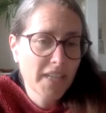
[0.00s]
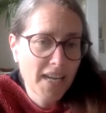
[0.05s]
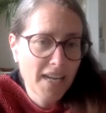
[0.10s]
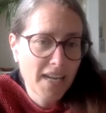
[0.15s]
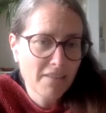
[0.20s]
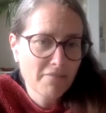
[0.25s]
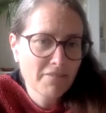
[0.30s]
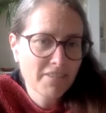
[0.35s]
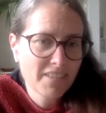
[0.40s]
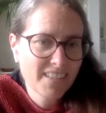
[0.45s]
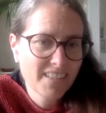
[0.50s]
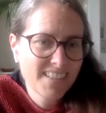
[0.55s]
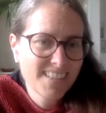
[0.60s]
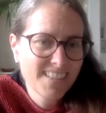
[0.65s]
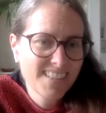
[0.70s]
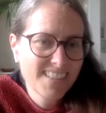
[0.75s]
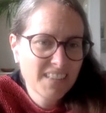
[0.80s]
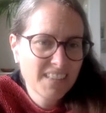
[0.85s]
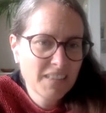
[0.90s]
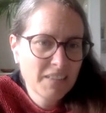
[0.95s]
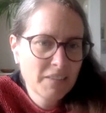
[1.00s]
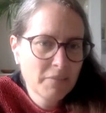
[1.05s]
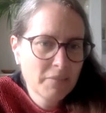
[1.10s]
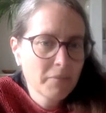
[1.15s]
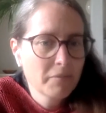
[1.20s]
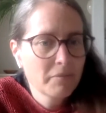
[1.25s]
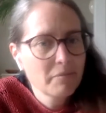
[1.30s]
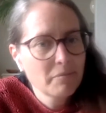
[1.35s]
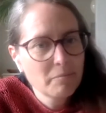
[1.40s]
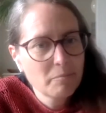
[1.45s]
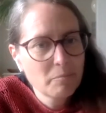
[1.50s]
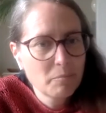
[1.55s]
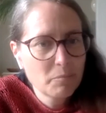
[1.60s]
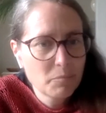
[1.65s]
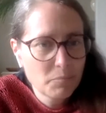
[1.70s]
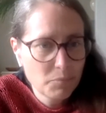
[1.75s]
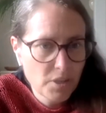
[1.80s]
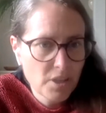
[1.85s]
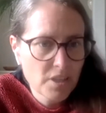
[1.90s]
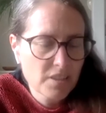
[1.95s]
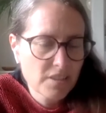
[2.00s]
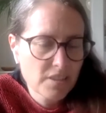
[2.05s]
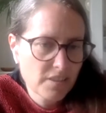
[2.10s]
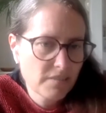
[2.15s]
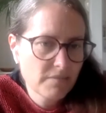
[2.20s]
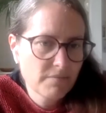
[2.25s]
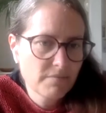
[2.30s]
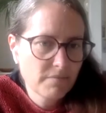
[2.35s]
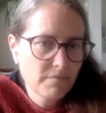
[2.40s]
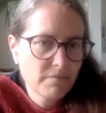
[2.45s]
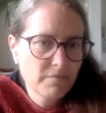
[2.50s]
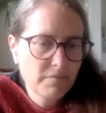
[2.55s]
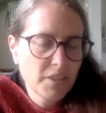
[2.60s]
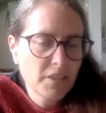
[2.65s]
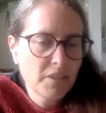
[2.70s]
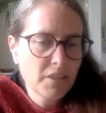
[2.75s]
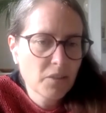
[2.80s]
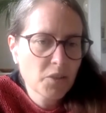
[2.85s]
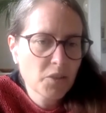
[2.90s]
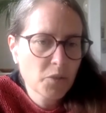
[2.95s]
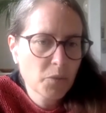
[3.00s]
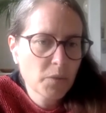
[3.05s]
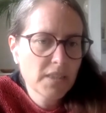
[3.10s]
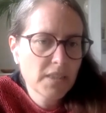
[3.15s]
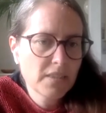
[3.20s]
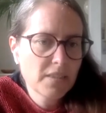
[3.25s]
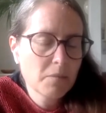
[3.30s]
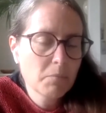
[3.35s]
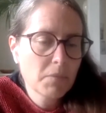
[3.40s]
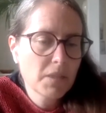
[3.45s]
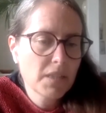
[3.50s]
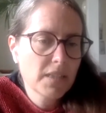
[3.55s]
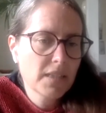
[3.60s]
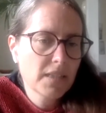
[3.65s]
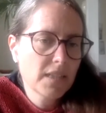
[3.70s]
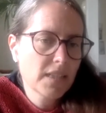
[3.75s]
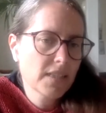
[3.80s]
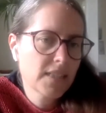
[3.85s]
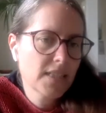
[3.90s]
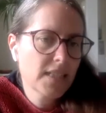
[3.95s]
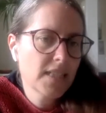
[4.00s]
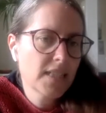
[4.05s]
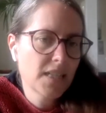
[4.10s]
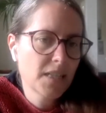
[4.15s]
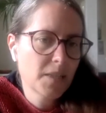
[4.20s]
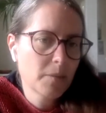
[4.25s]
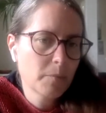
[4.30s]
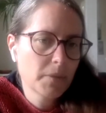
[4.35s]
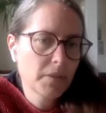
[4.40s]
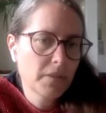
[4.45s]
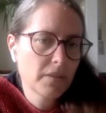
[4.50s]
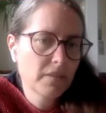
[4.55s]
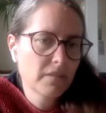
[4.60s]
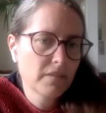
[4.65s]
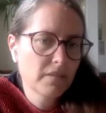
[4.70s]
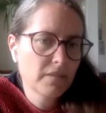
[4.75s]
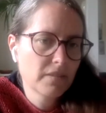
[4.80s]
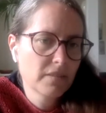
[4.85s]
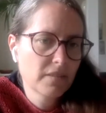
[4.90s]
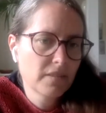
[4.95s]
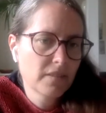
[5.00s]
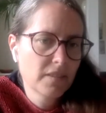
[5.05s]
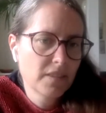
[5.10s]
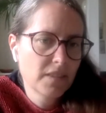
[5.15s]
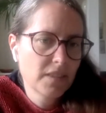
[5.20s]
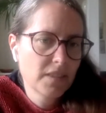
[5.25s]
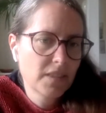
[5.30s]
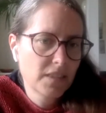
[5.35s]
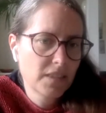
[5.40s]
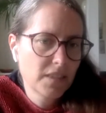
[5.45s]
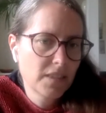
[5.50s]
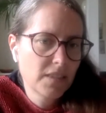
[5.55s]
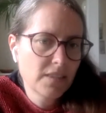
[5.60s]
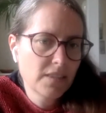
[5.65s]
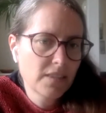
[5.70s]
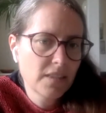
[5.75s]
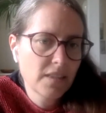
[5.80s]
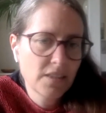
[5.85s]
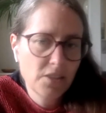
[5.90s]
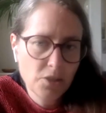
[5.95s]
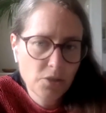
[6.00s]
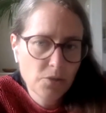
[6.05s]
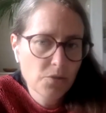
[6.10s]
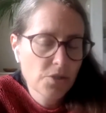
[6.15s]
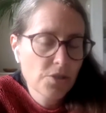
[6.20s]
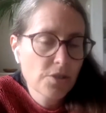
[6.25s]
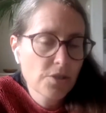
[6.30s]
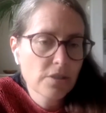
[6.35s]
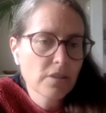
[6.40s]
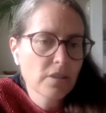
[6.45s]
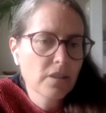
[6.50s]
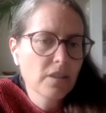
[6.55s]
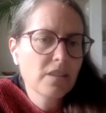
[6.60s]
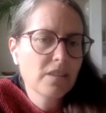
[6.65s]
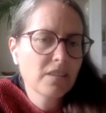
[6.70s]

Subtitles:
have brought, you know, twice the money next time. She didn't say you should.